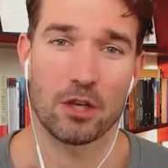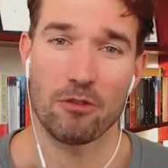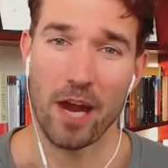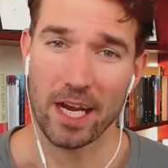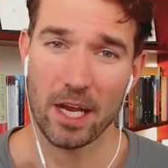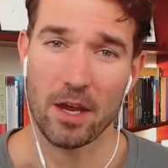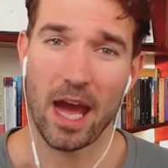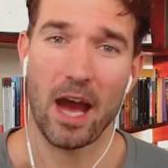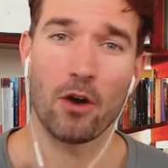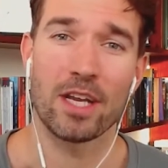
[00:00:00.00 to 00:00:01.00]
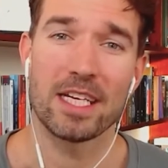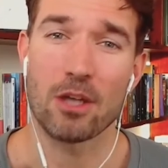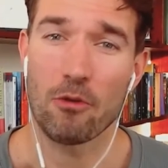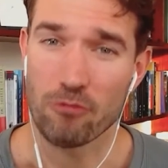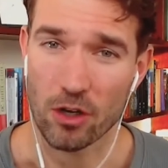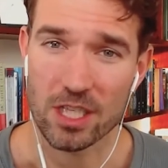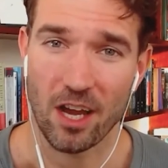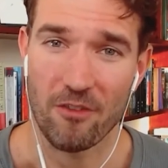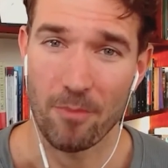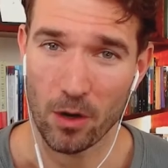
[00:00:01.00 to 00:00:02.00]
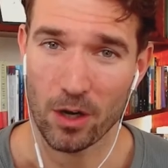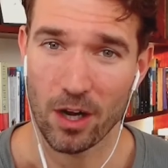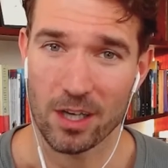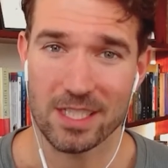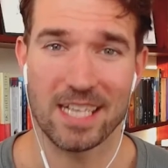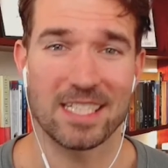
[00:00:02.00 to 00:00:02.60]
Greg, on his Roxlyfe podcast,